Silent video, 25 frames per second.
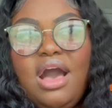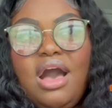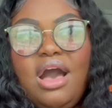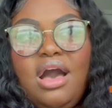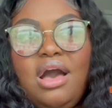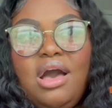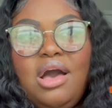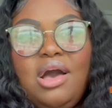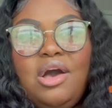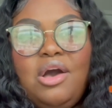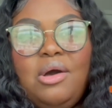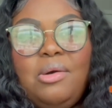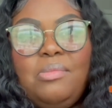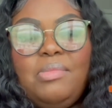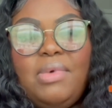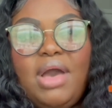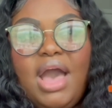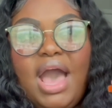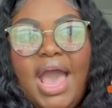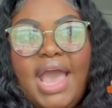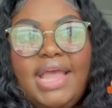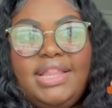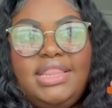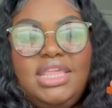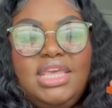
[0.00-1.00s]

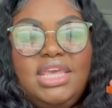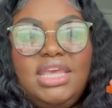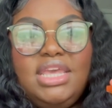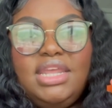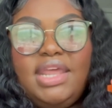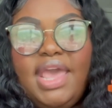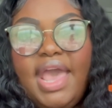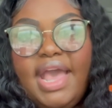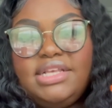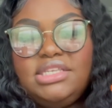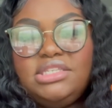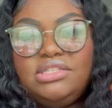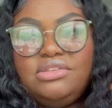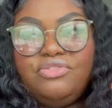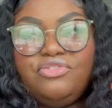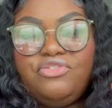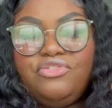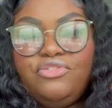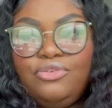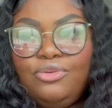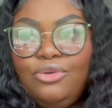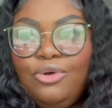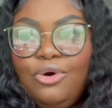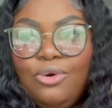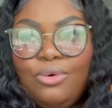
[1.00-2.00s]
I think it has some
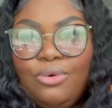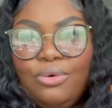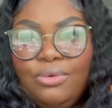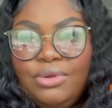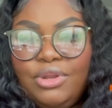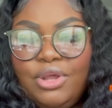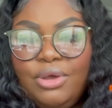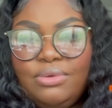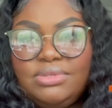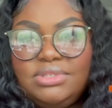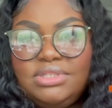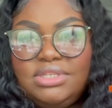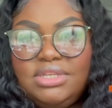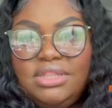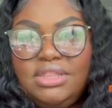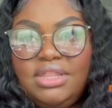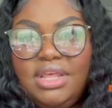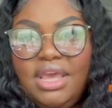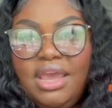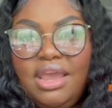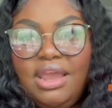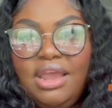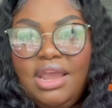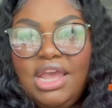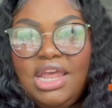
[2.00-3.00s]
floral notes in
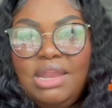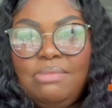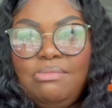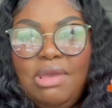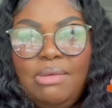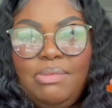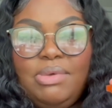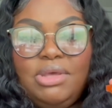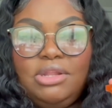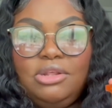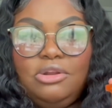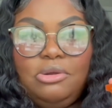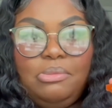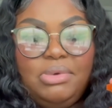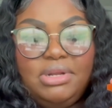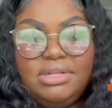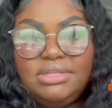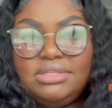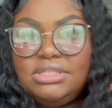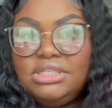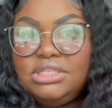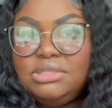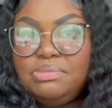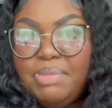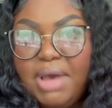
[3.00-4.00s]
there and maybe a little bit
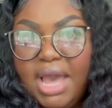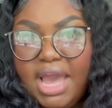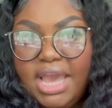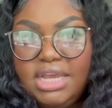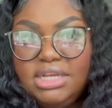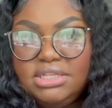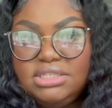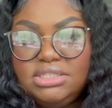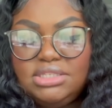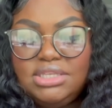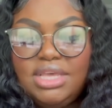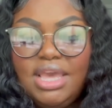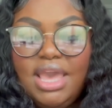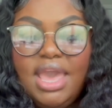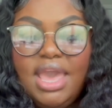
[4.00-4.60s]
of spice.